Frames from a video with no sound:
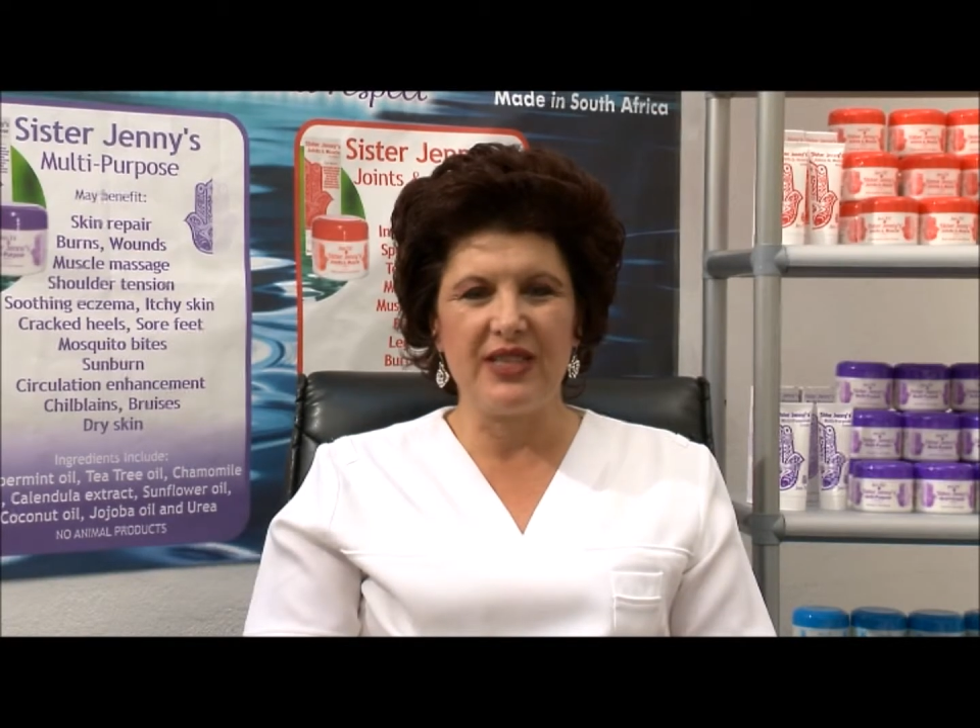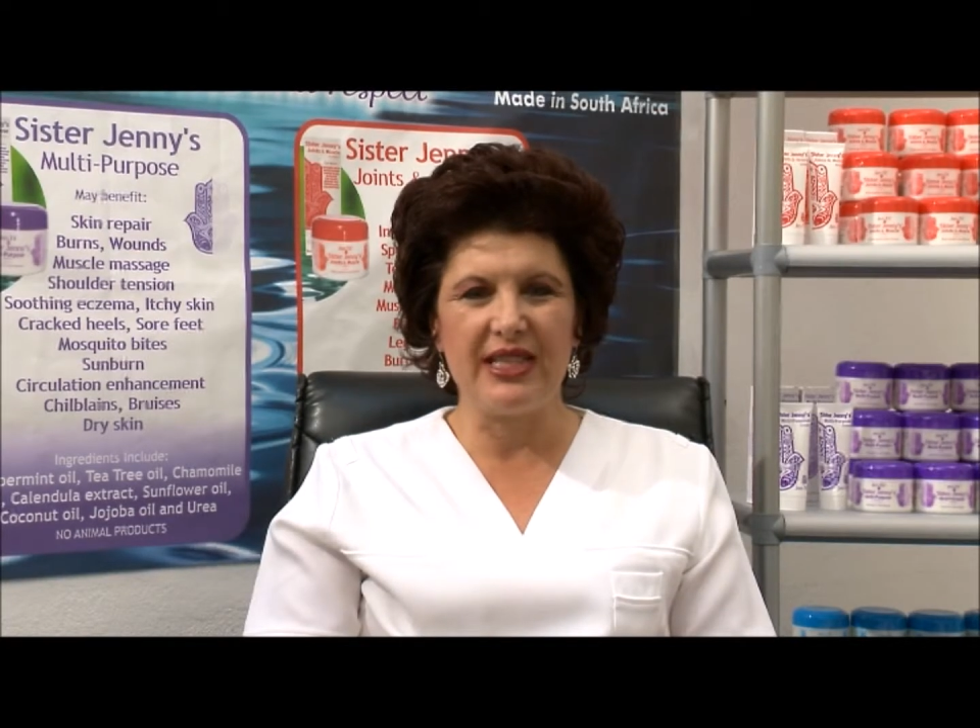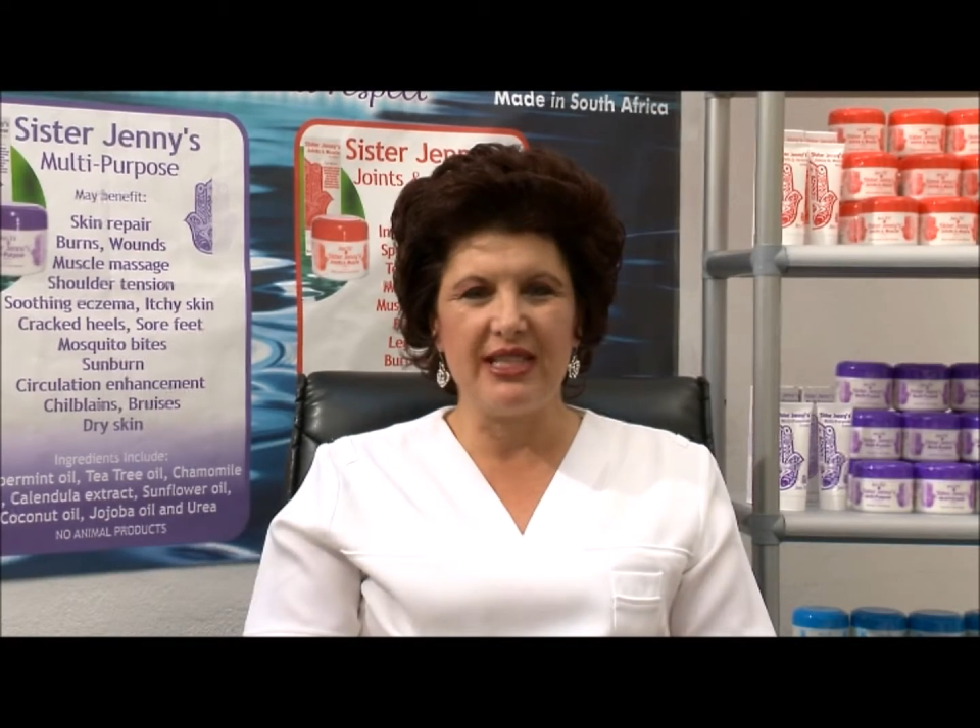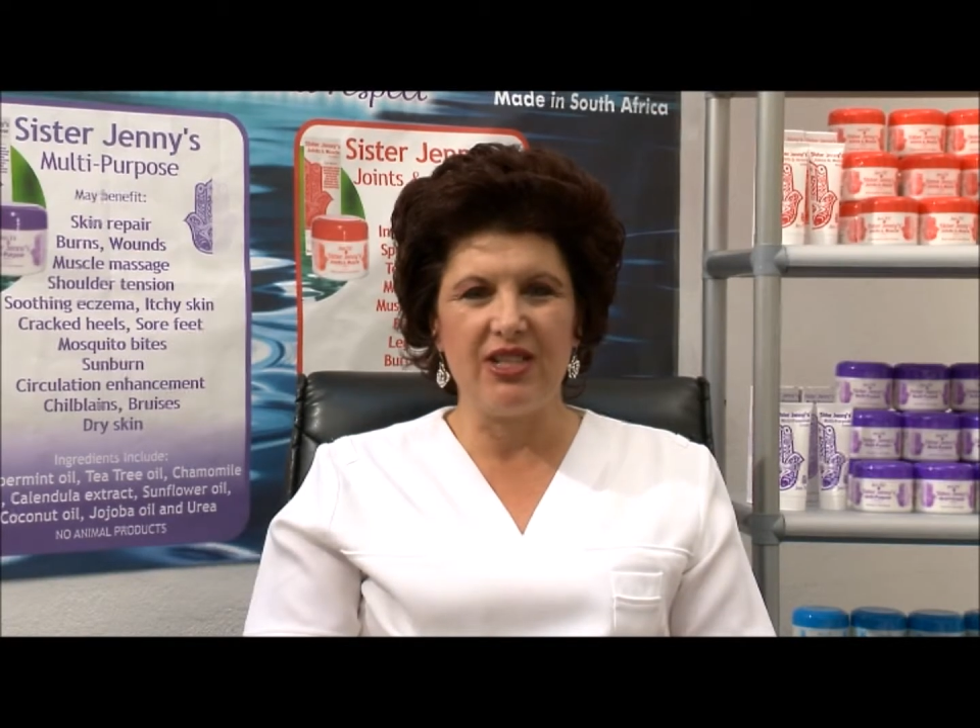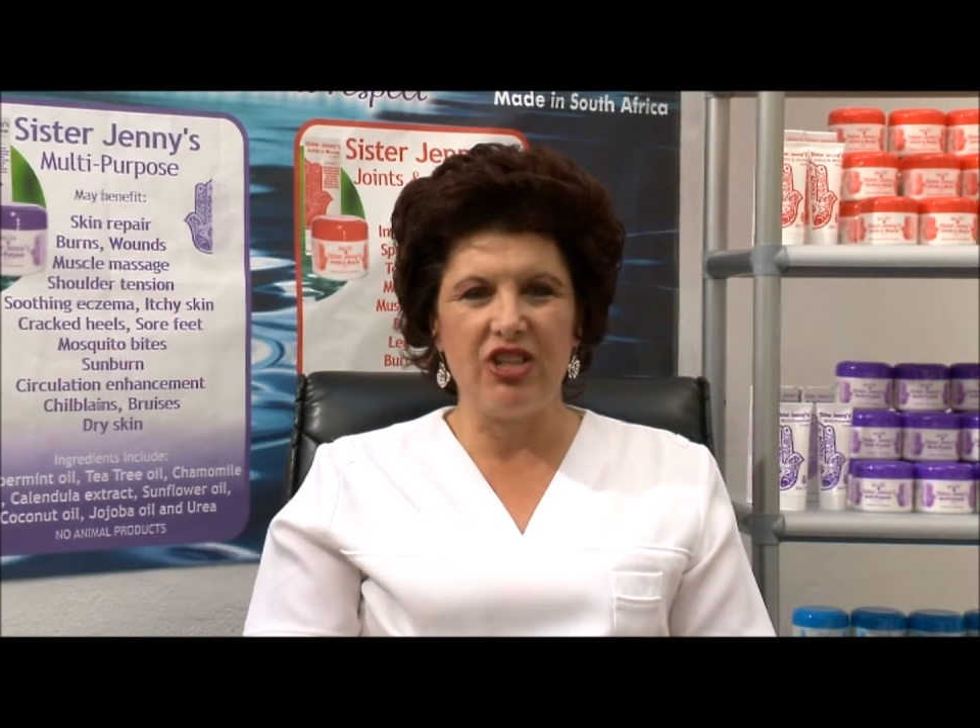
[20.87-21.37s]

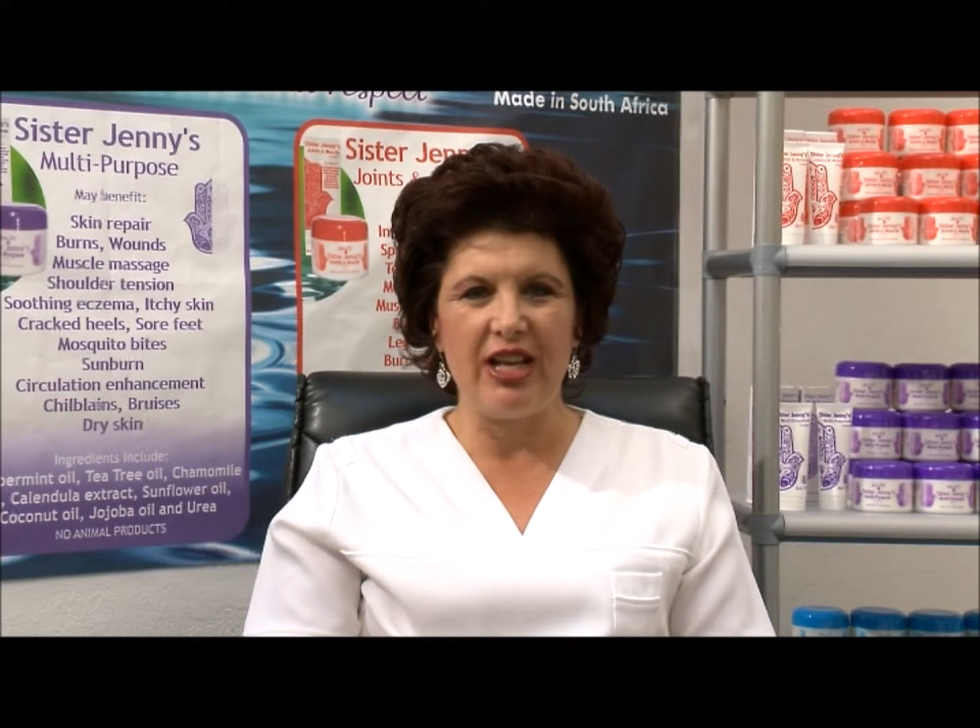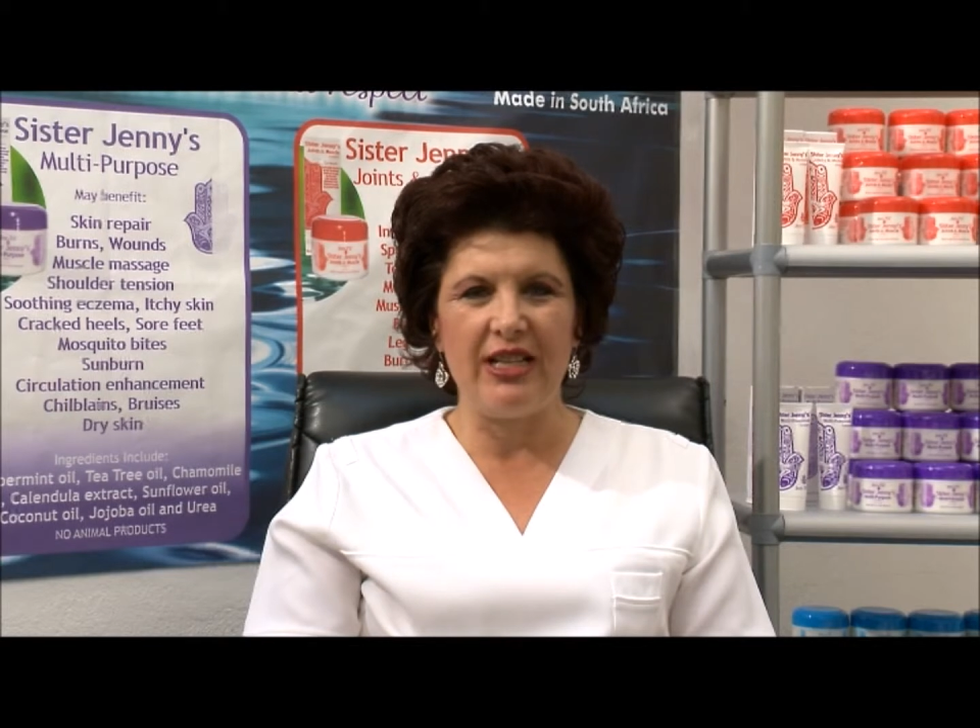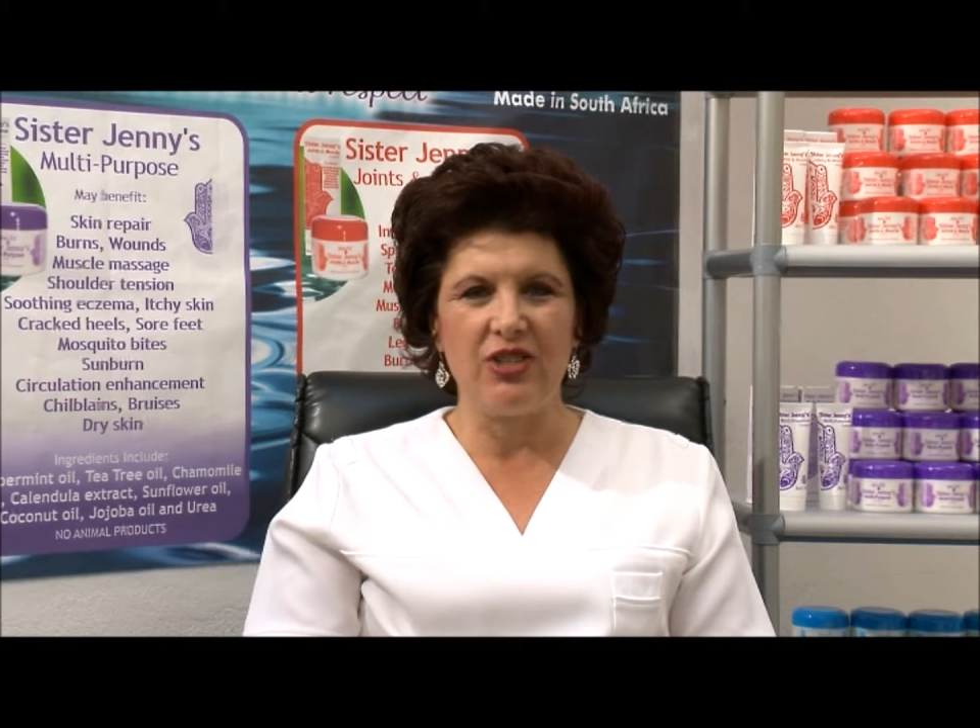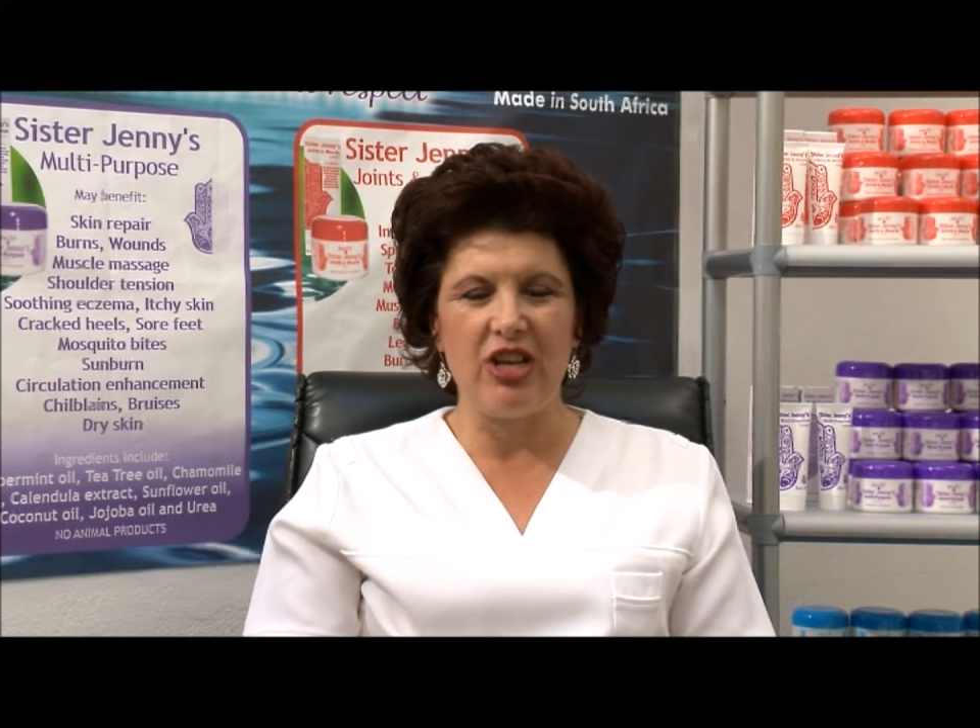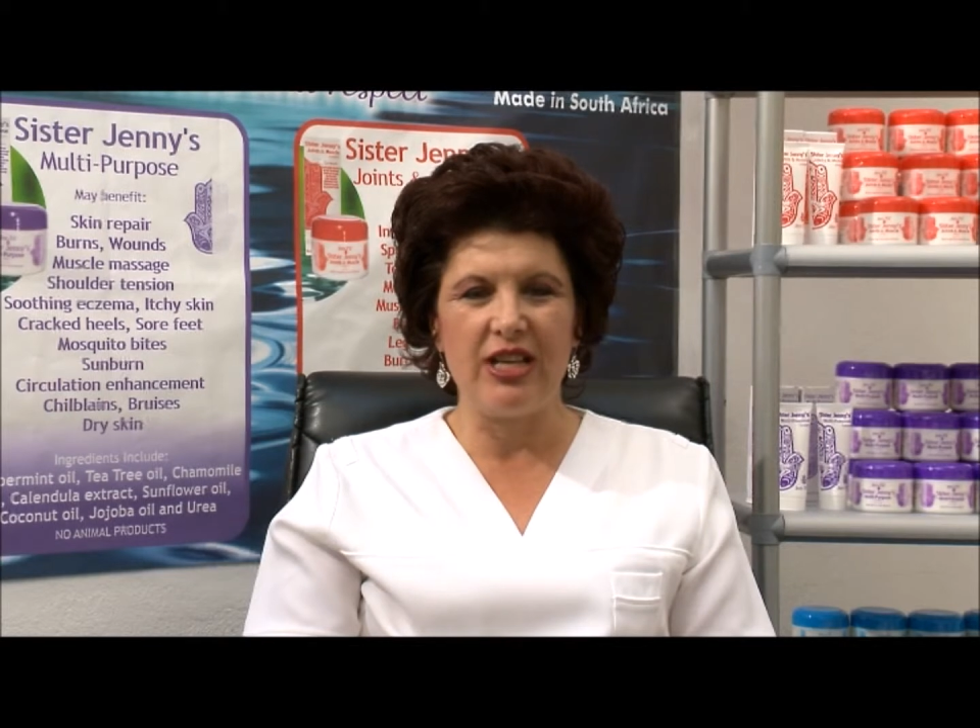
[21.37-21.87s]
Sister
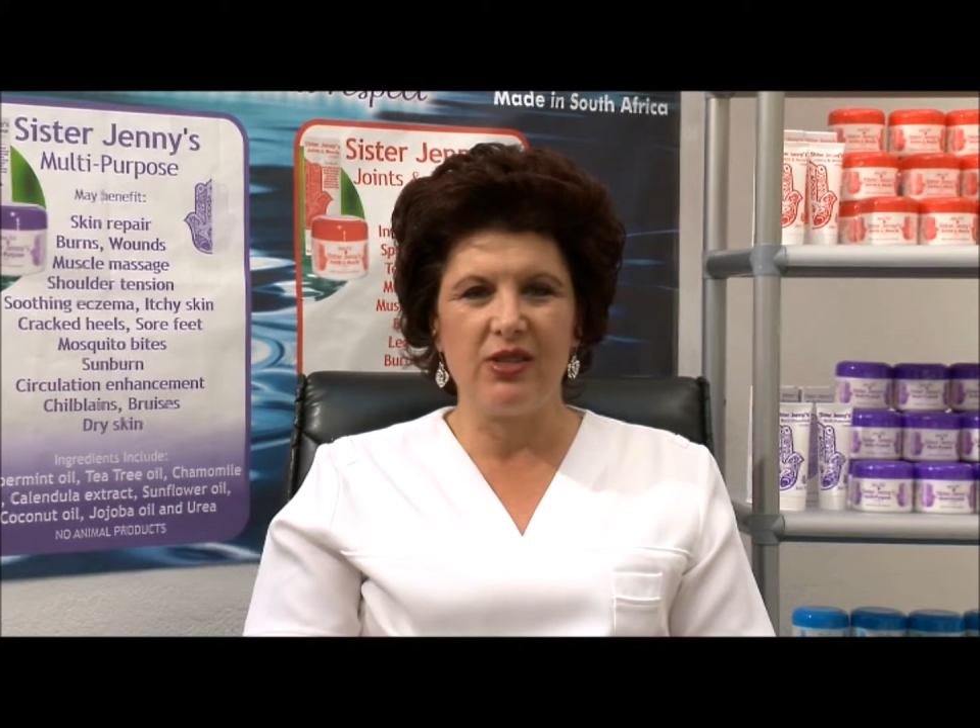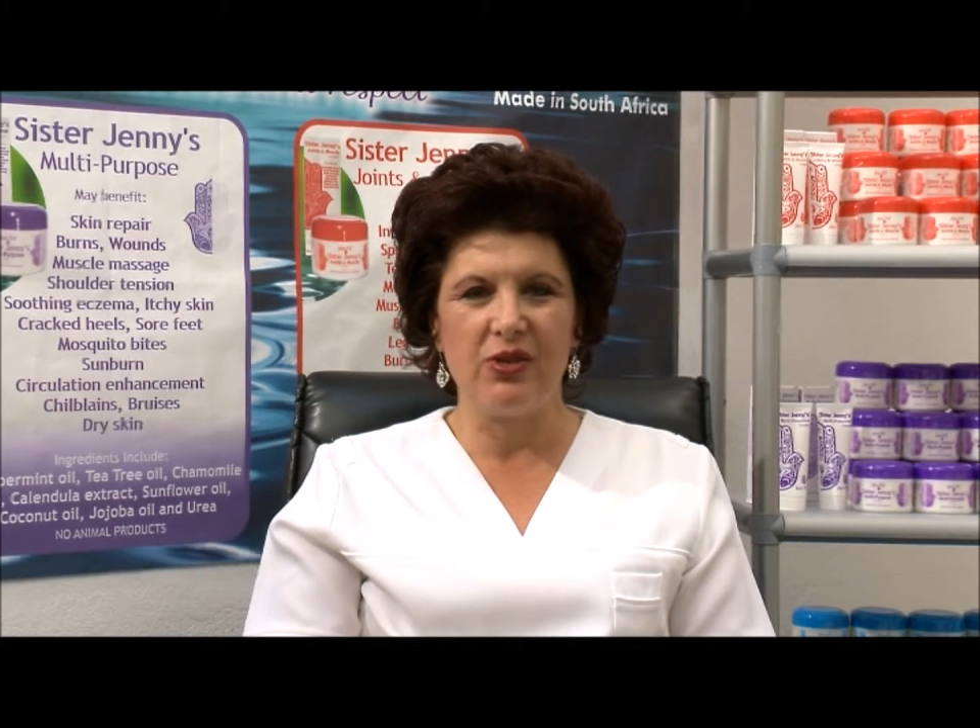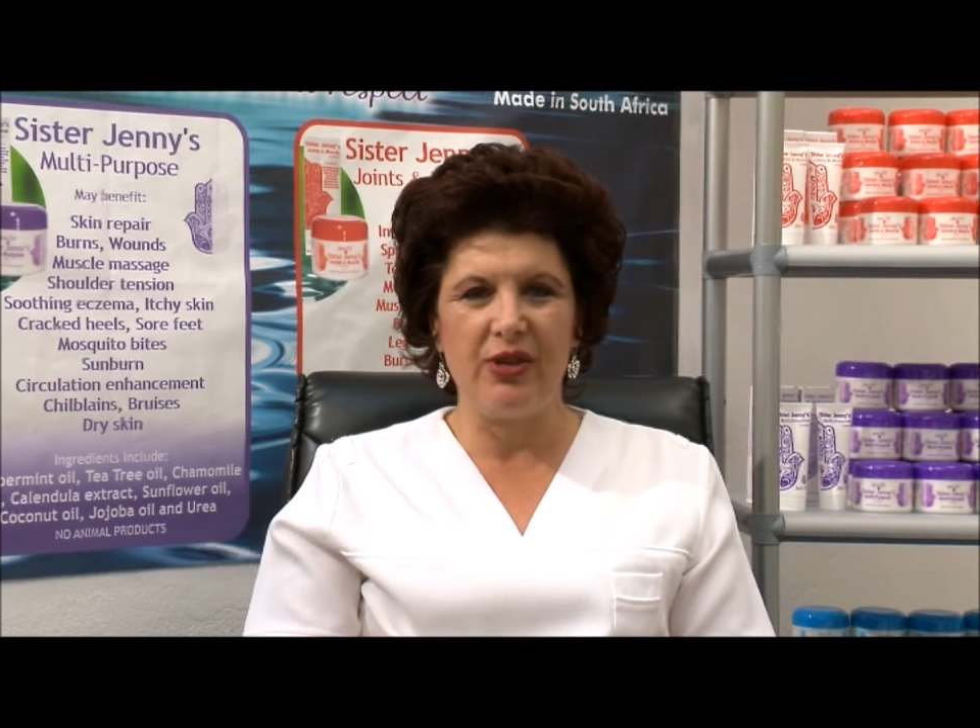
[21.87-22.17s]
Jenny's JEN-TIL